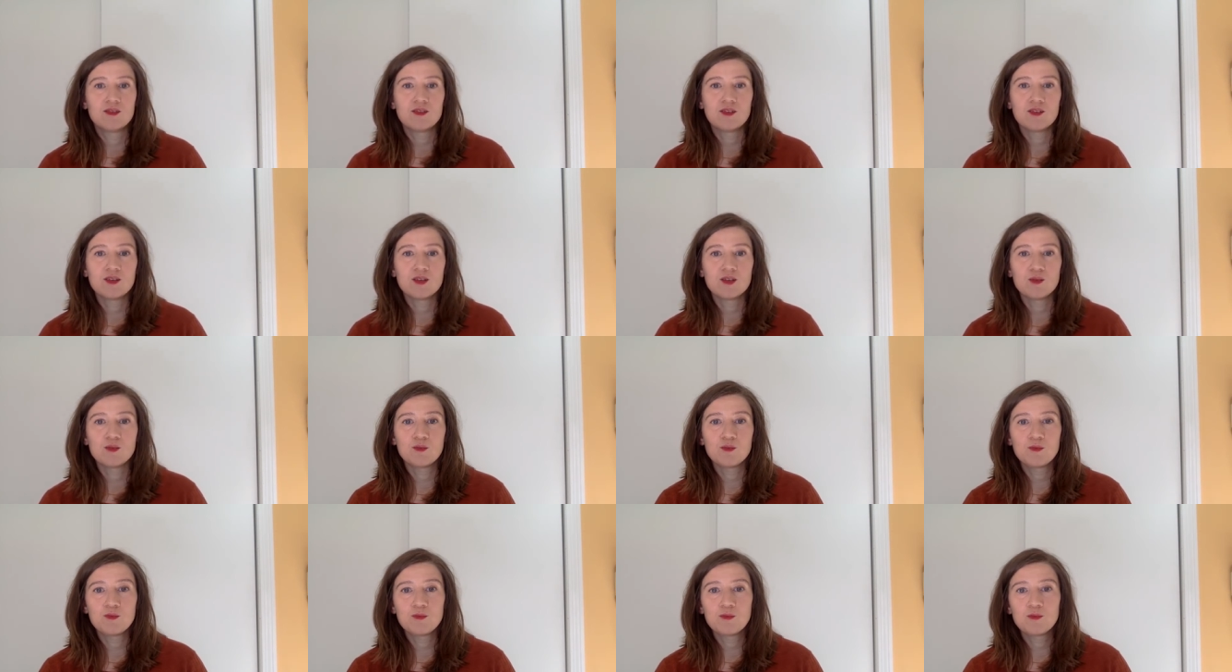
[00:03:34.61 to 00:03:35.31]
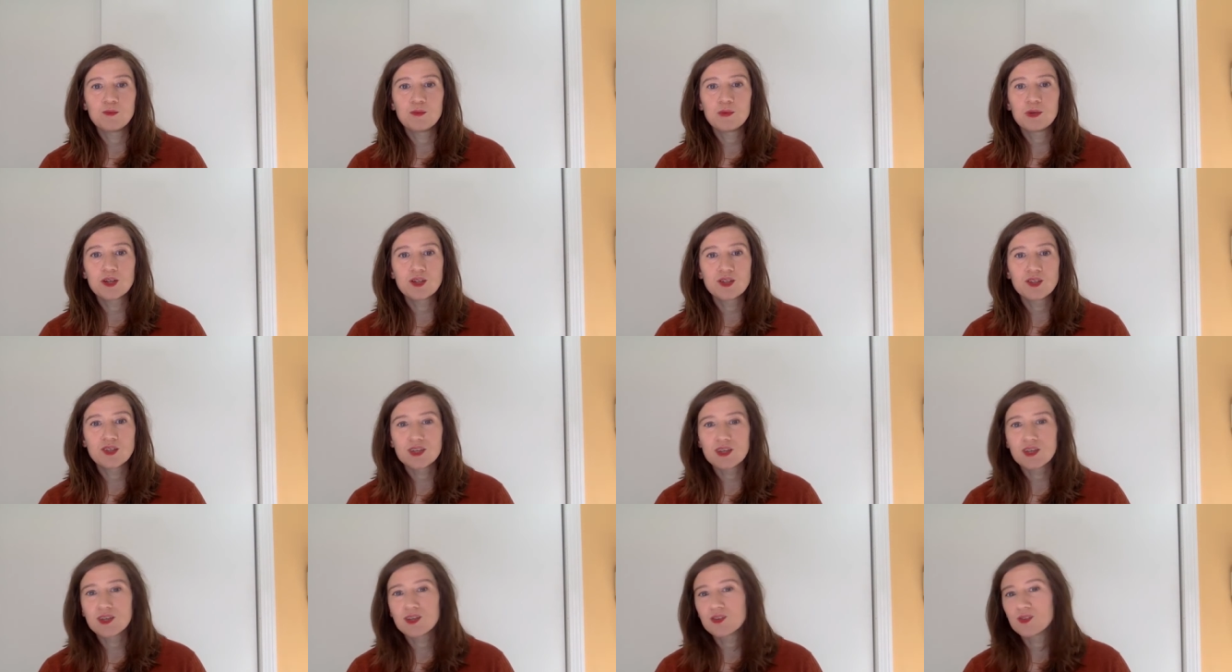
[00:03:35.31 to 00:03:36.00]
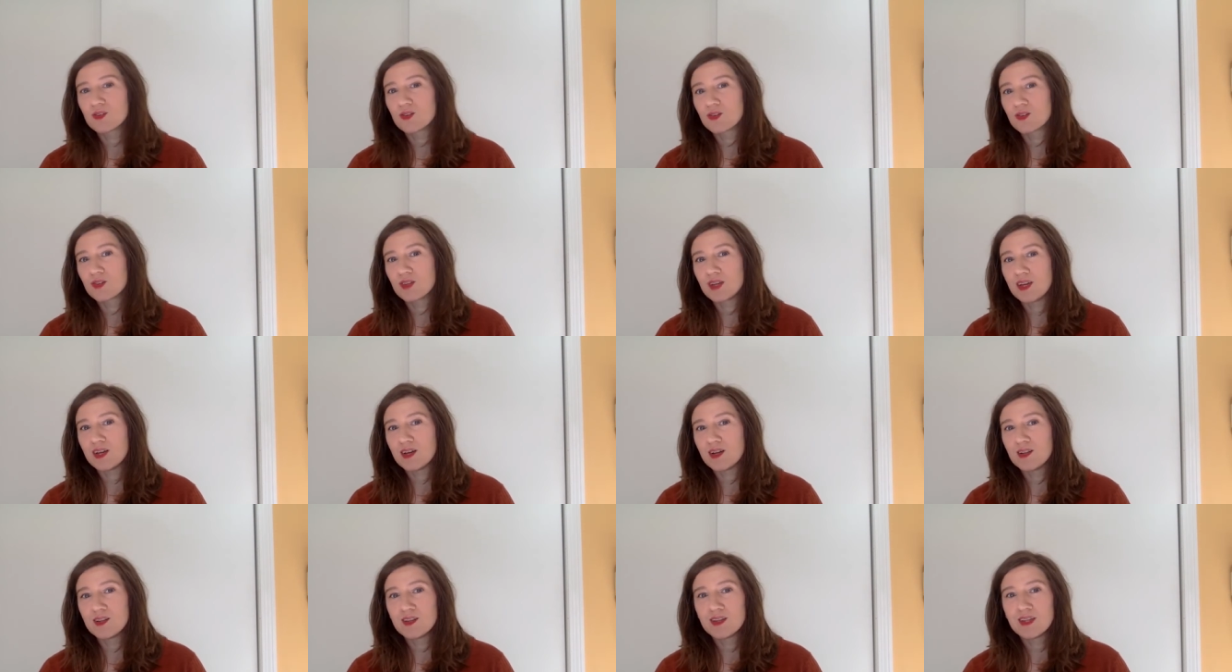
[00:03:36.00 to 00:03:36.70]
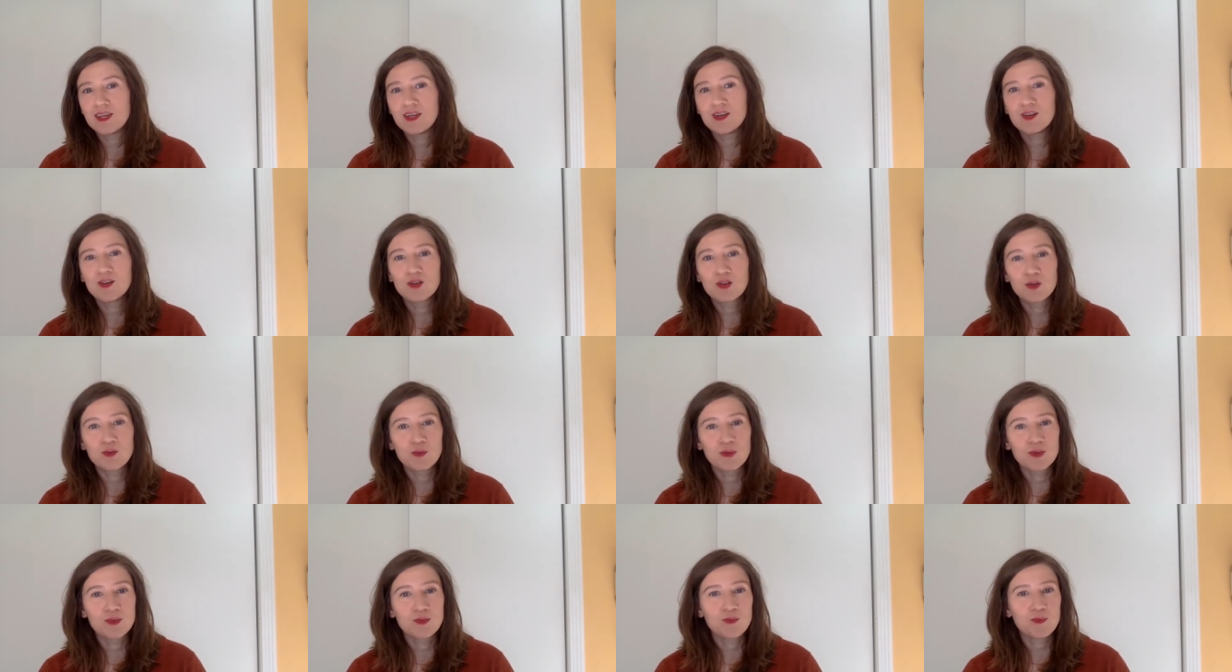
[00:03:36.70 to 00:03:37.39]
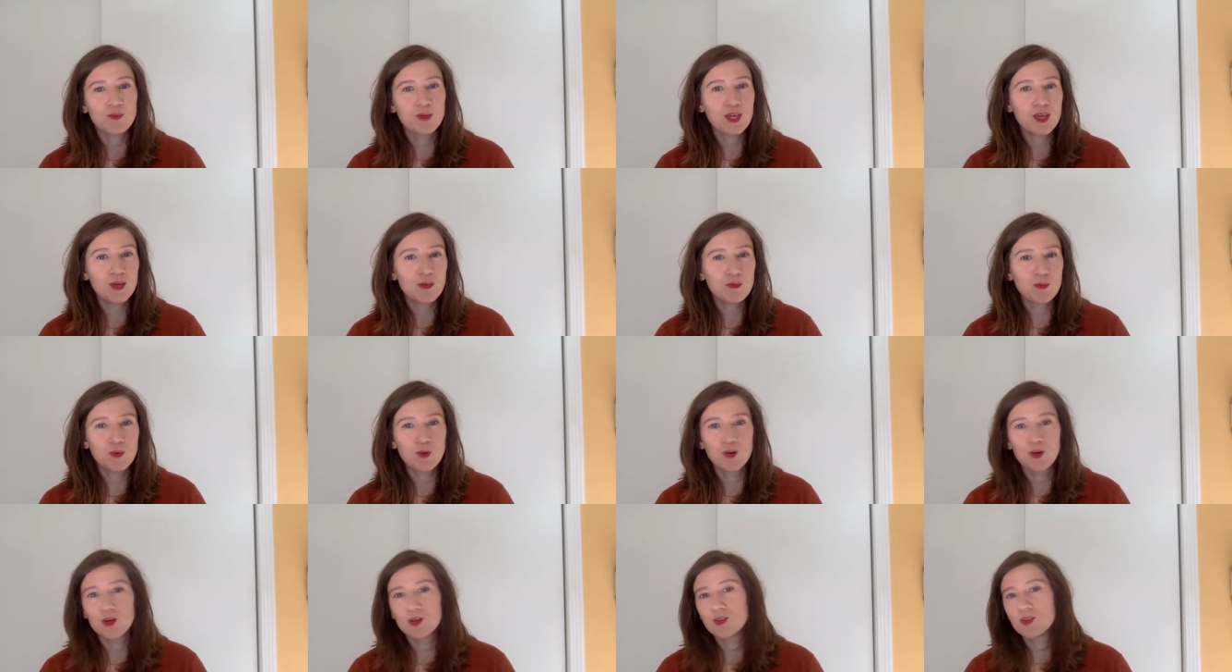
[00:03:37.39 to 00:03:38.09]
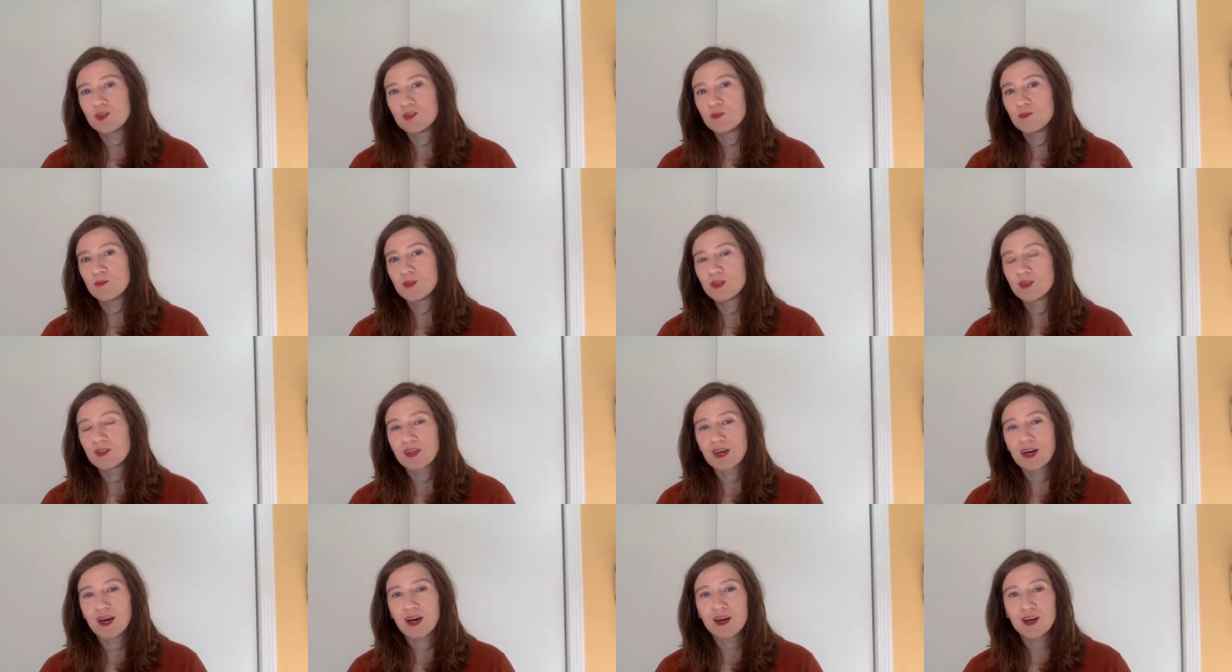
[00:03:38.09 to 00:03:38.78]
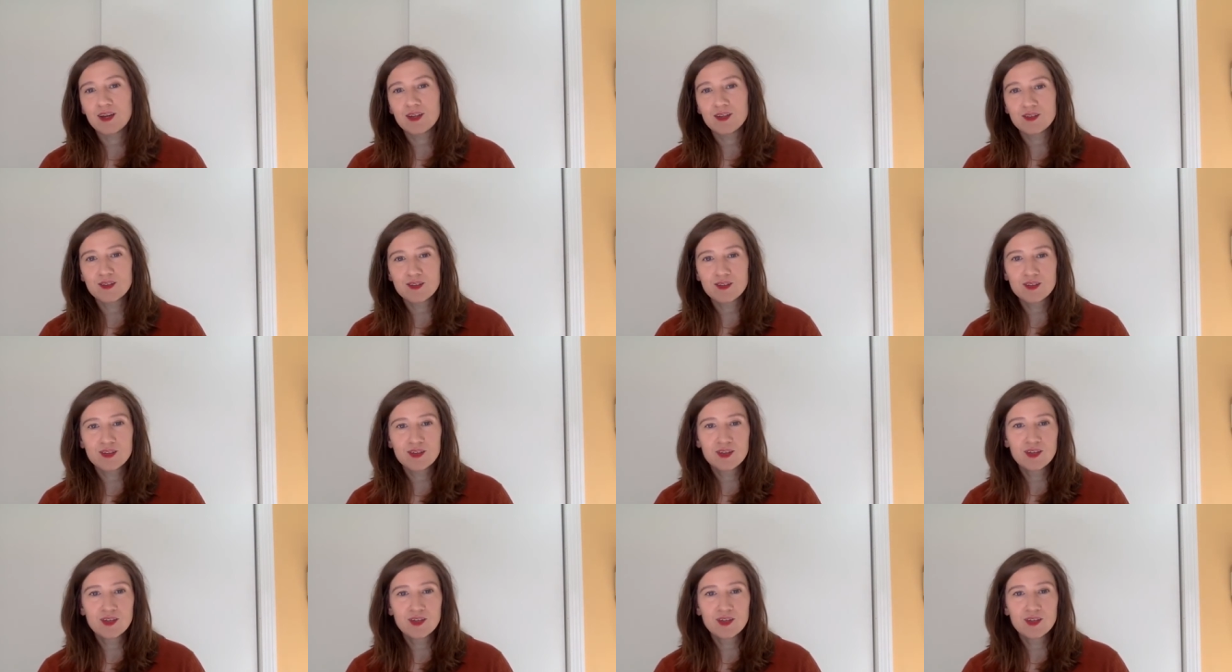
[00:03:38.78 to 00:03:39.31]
a particularly elite group of people besides